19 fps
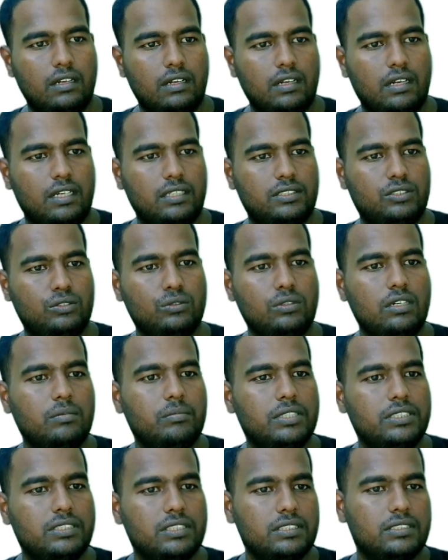A student
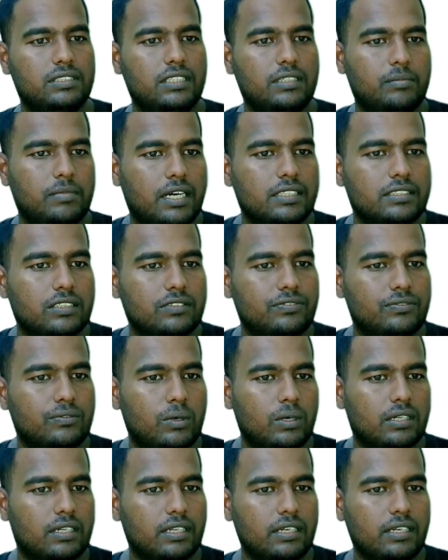measures the mass of
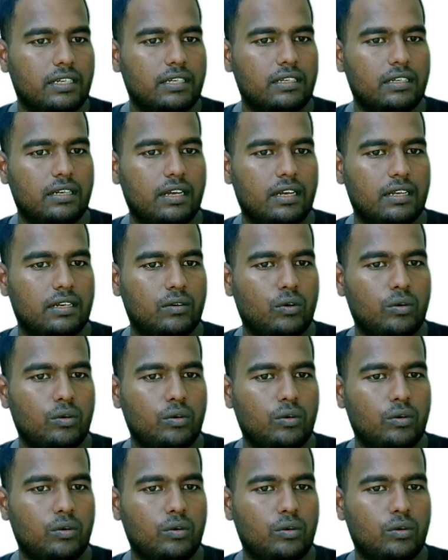water in an